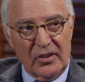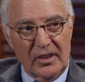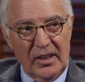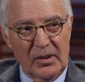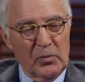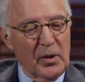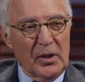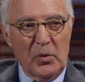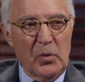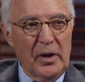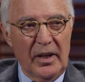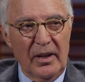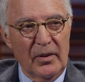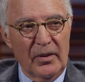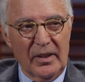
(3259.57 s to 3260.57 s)
Mm -hmm. And right
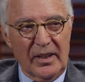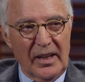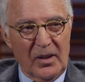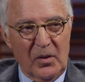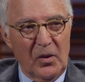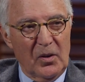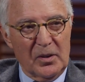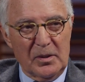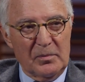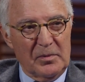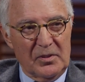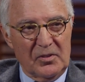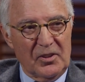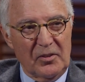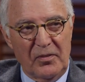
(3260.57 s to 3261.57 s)
away, Eric, I called him,
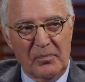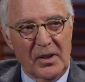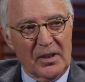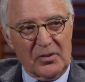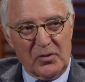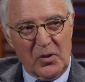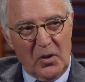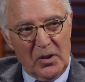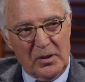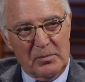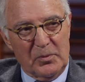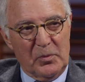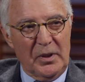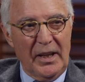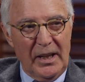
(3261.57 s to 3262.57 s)
and Jeff Marks called
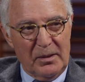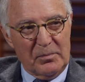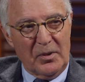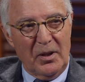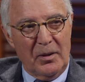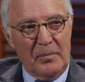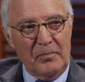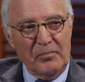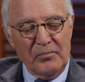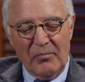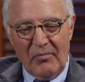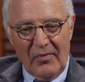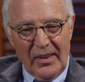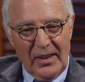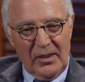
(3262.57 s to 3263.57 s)
him, and we had him come,
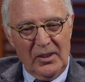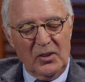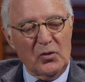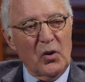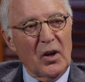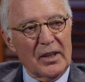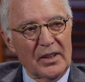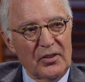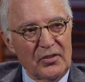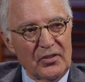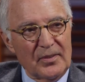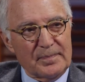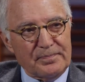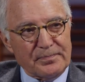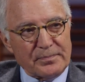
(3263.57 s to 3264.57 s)
and he taught us